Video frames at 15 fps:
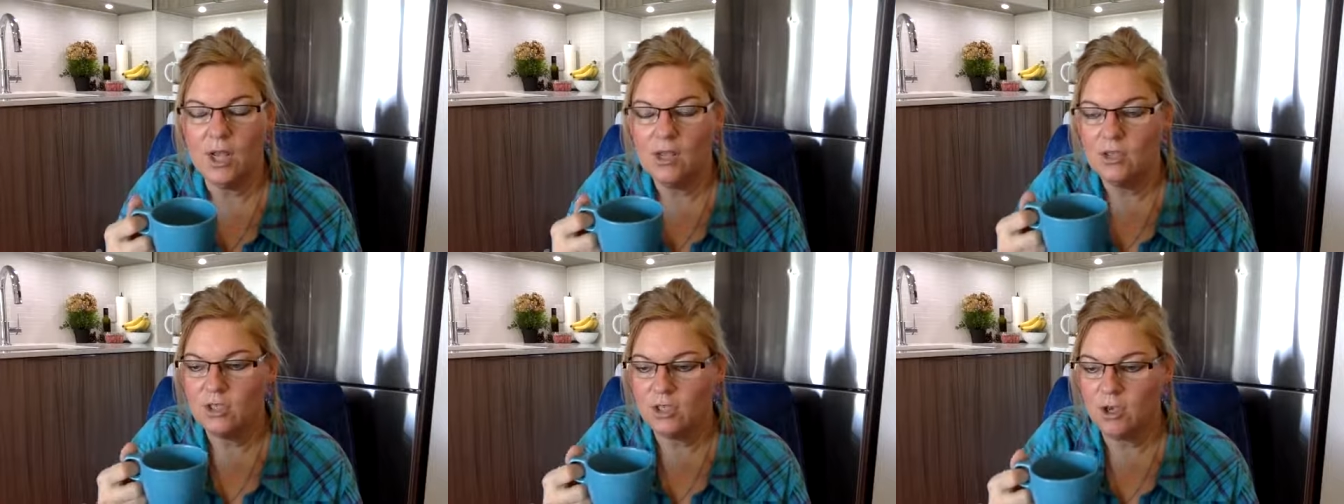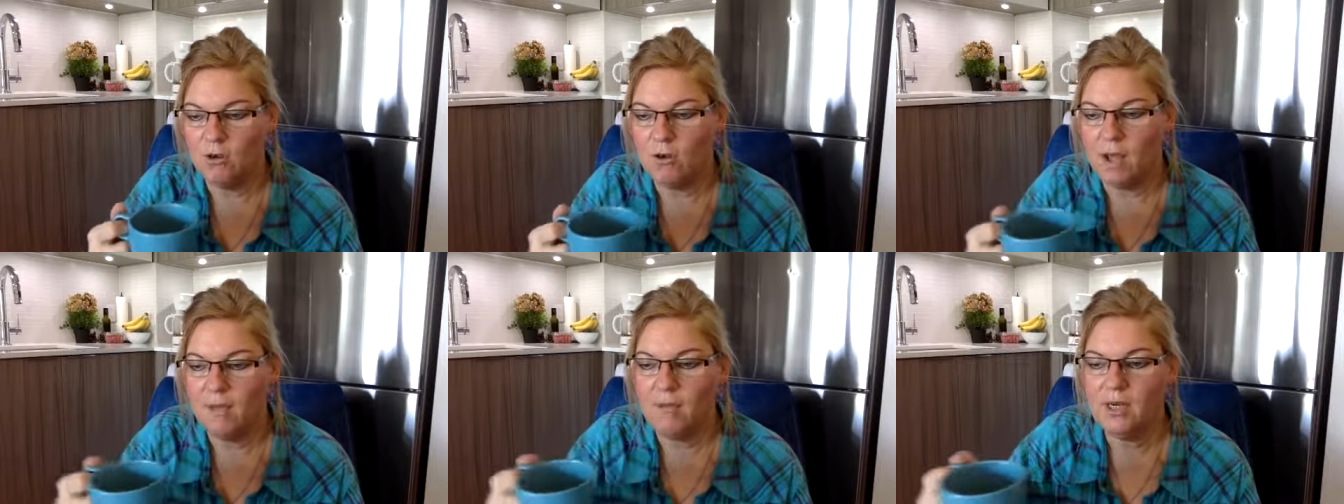So,
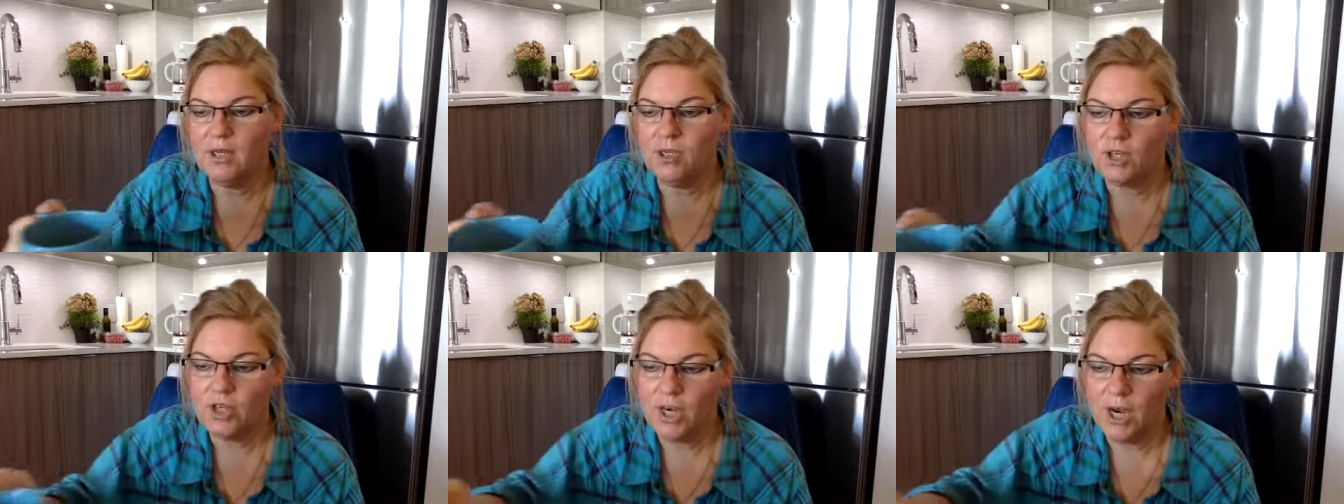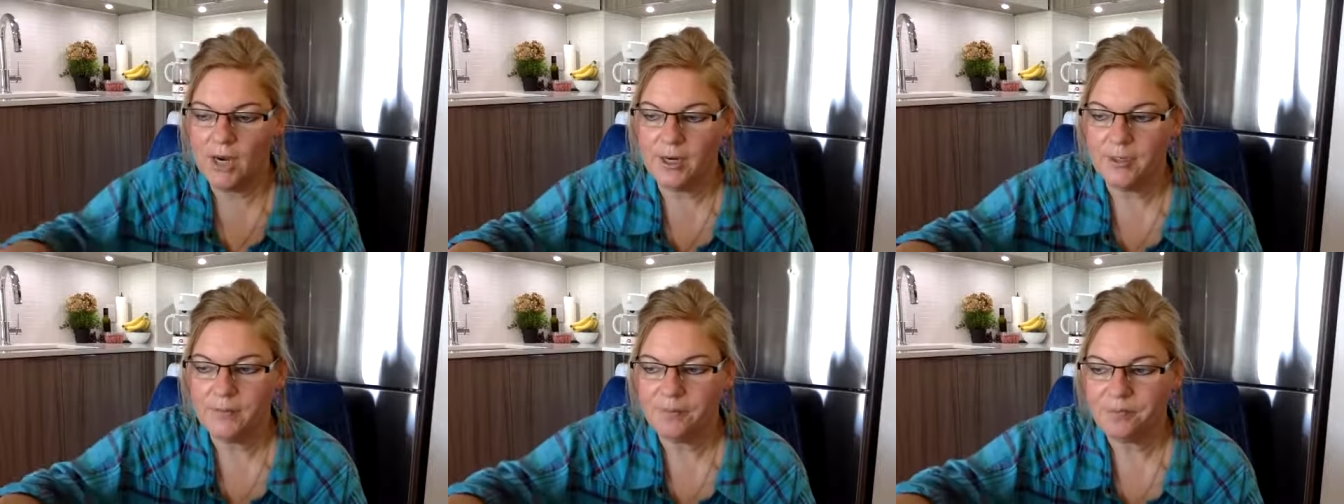I'm going to
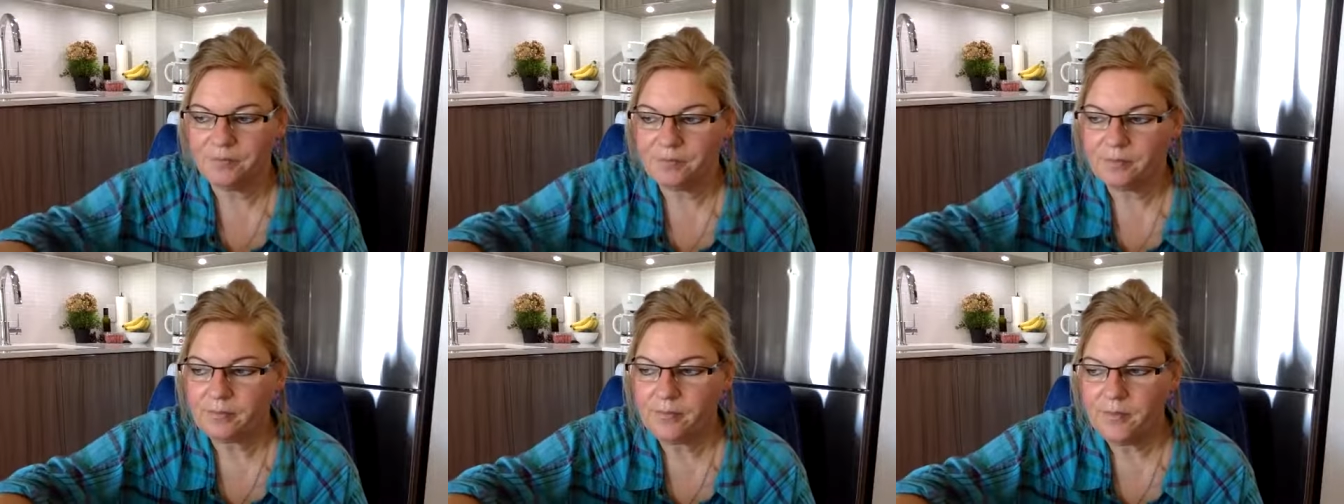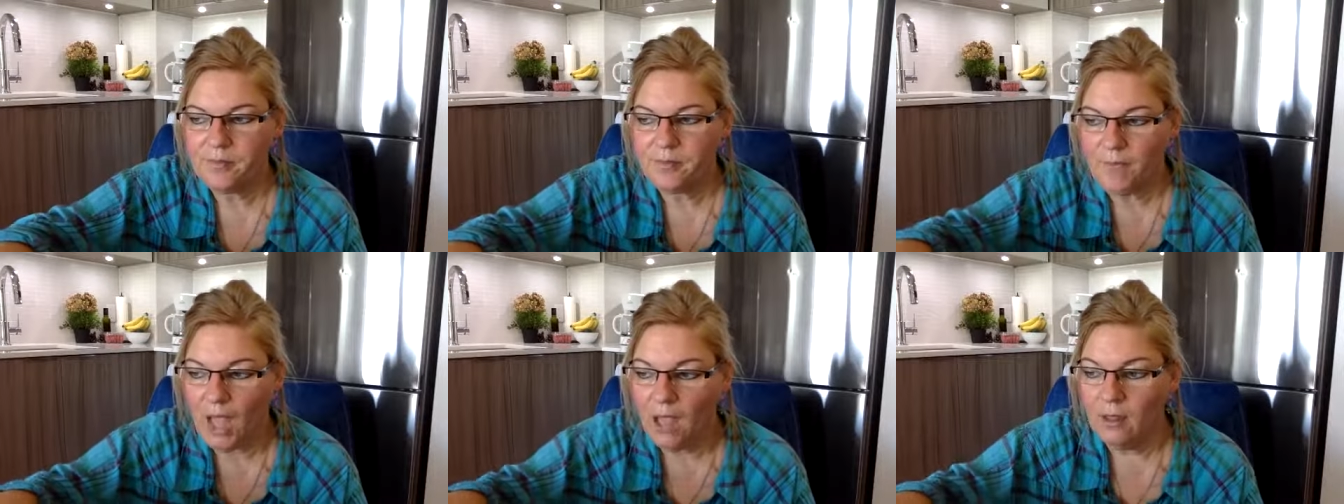share
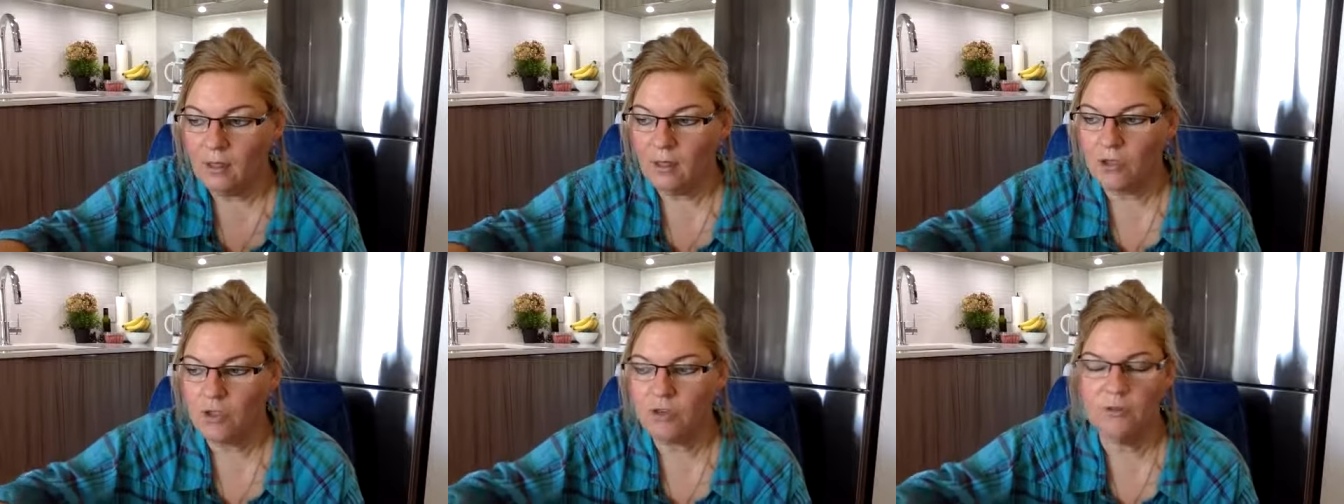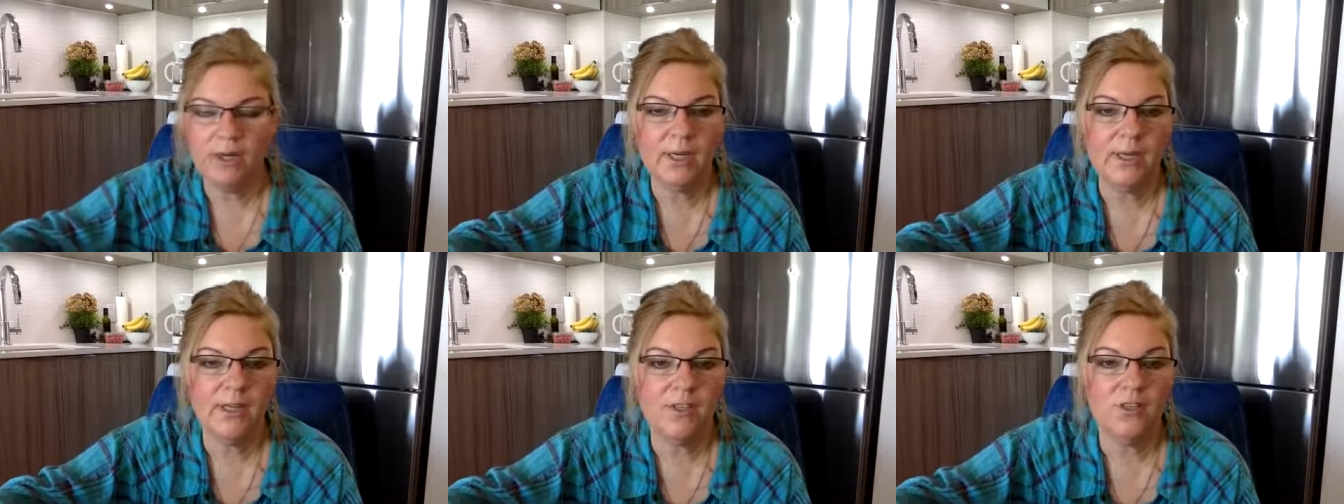a little
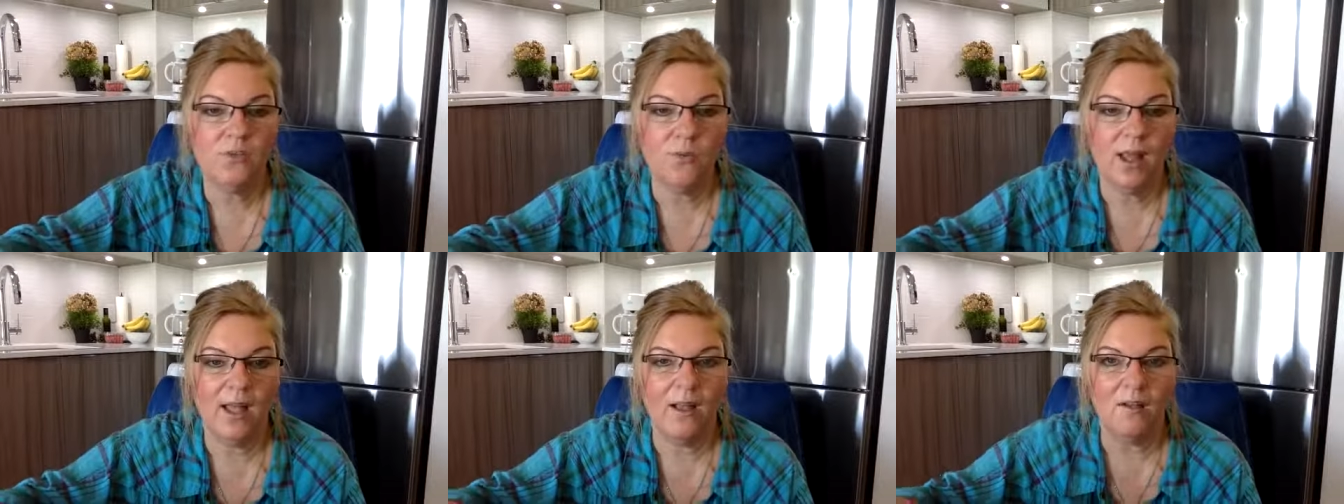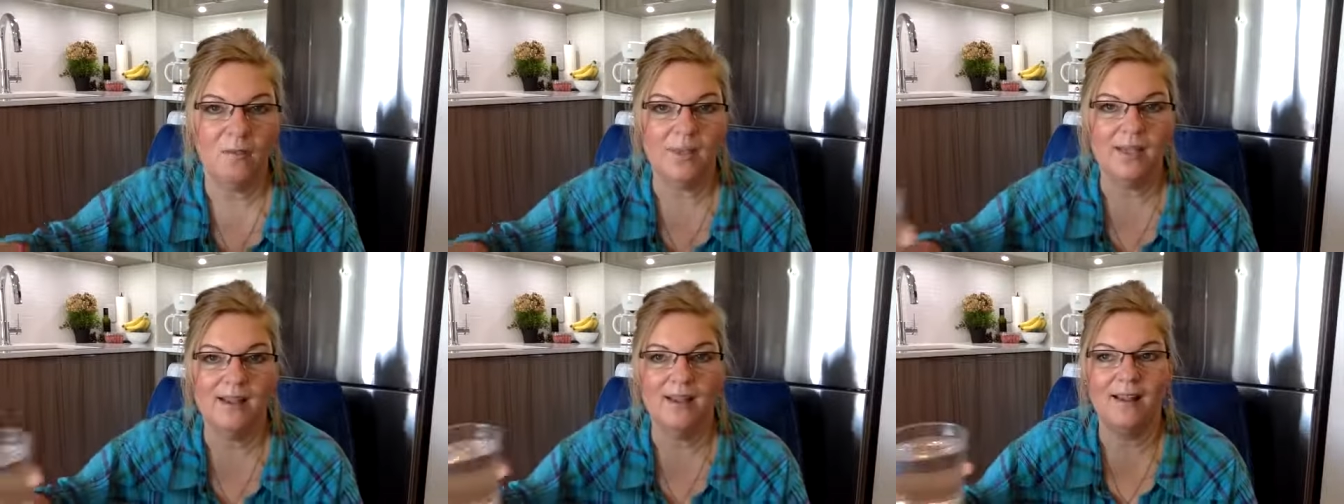trick as well
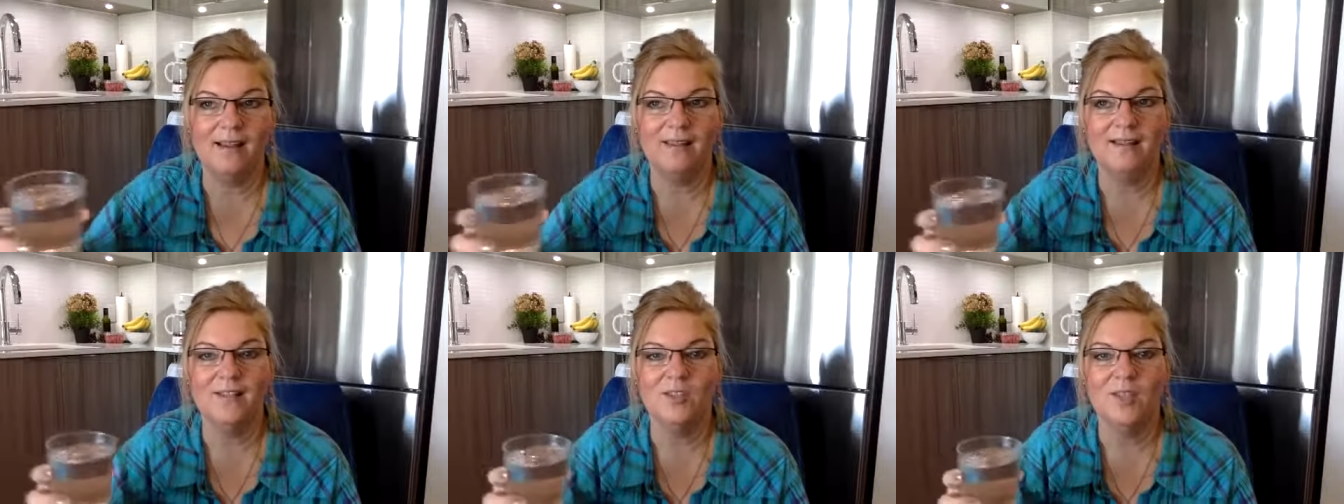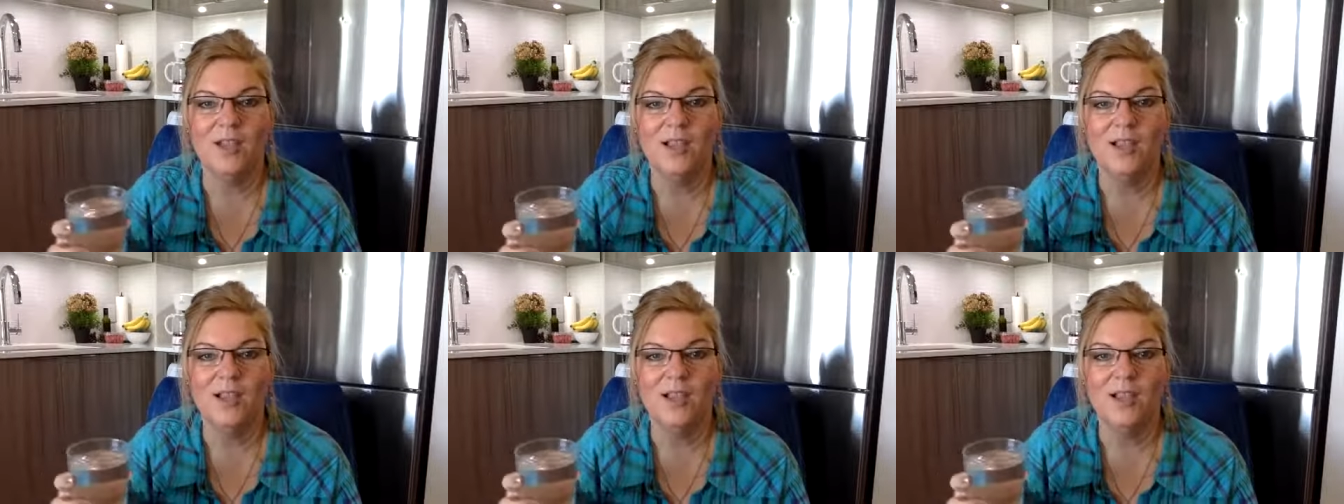because